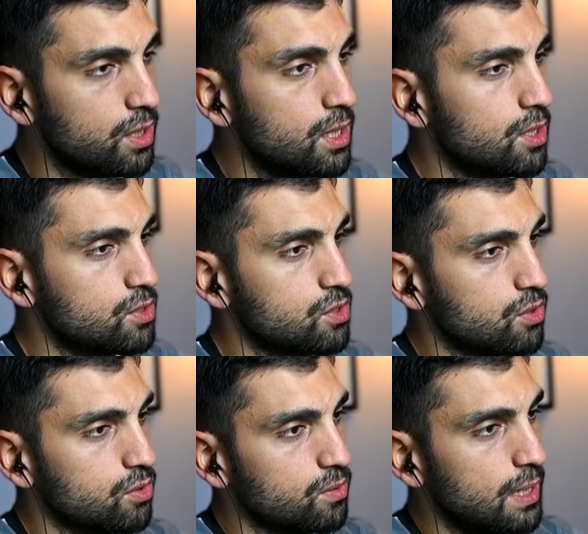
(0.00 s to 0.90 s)

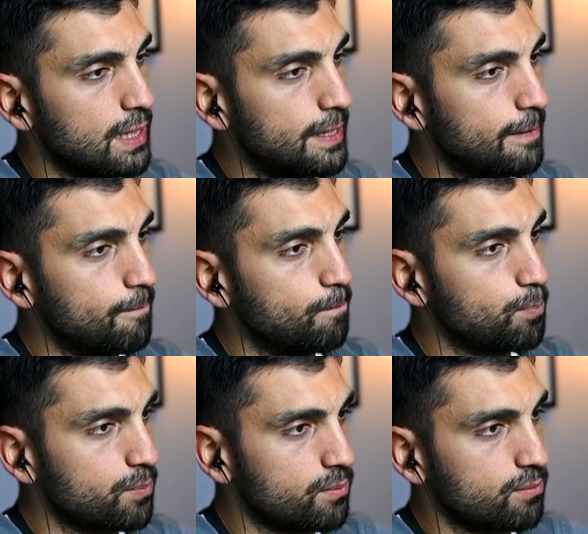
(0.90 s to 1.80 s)
So
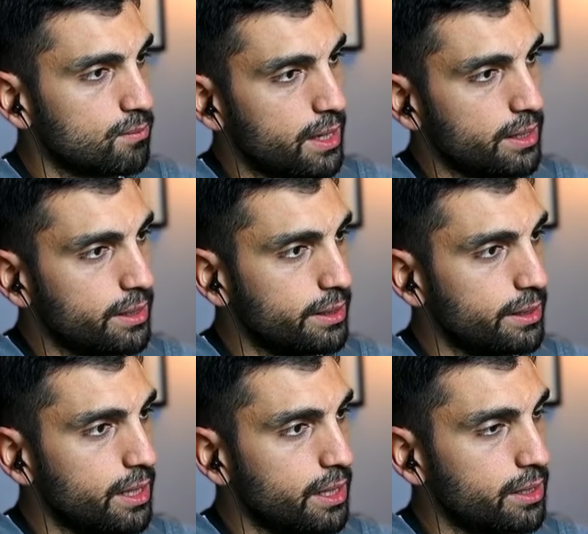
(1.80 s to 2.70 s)

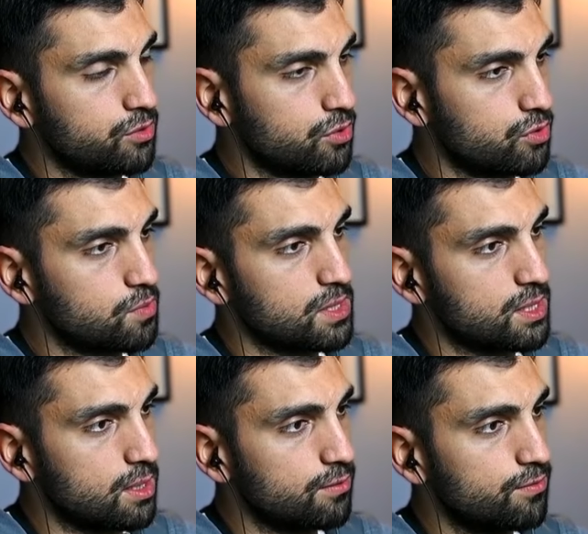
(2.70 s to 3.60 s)
I introduce
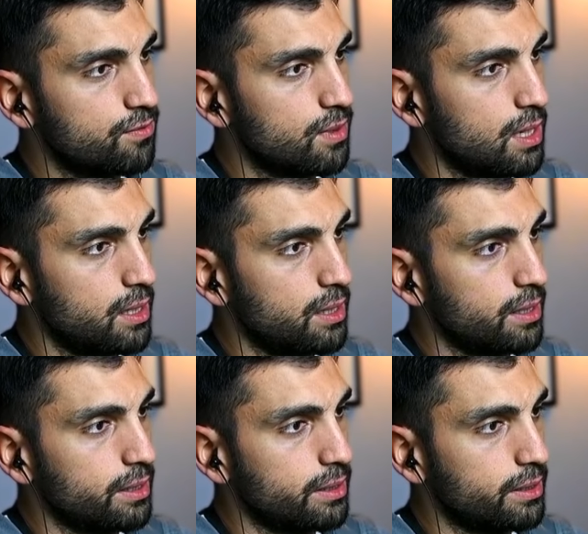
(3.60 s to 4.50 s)
myself.
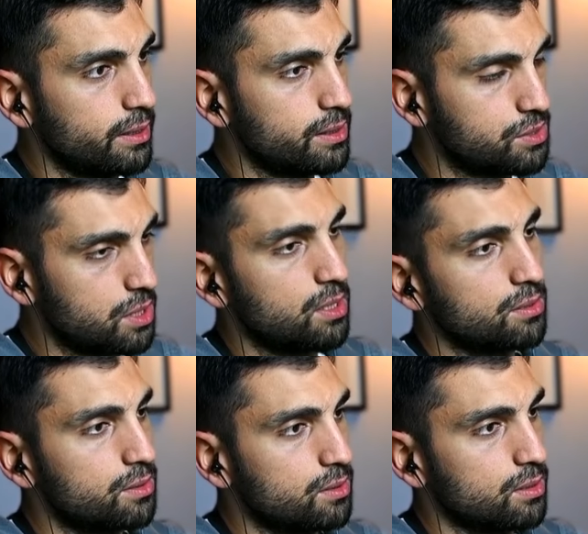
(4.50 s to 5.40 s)
I start
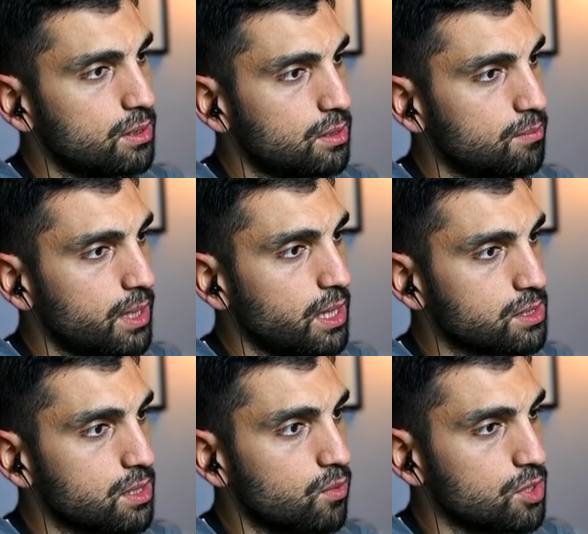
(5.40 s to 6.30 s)
by asking
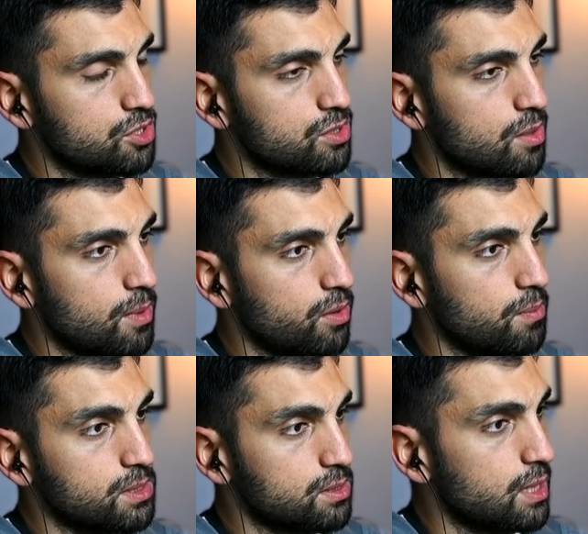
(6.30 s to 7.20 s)
questions about the
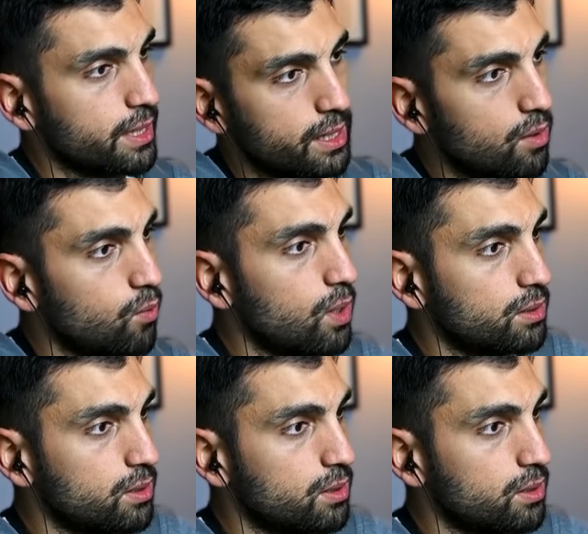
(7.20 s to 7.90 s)
business, like what is the